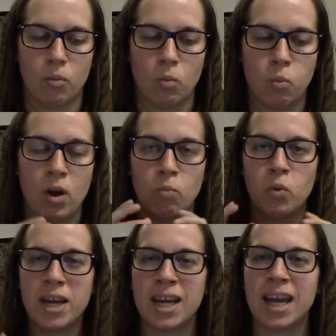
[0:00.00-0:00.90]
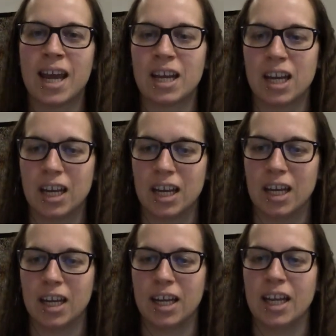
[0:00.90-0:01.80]
When we get
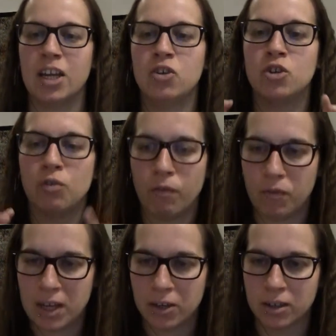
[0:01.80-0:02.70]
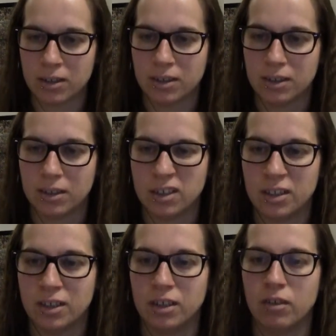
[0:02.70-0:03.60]
into fear,
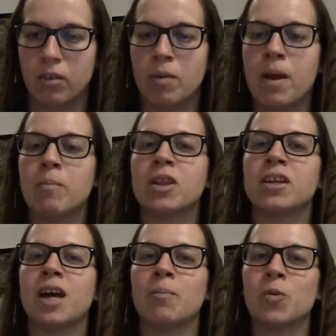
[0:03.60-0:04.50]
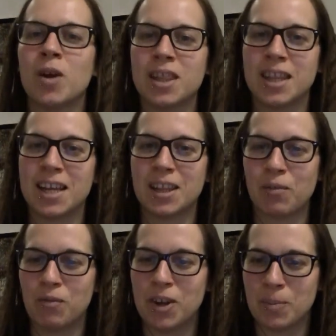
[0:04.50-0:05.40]
remember the number one thing that
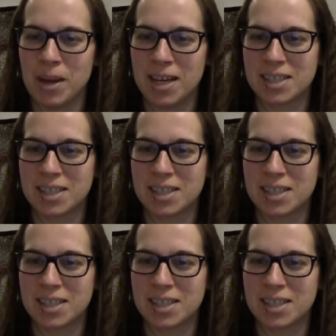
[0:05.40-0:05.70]
fear makes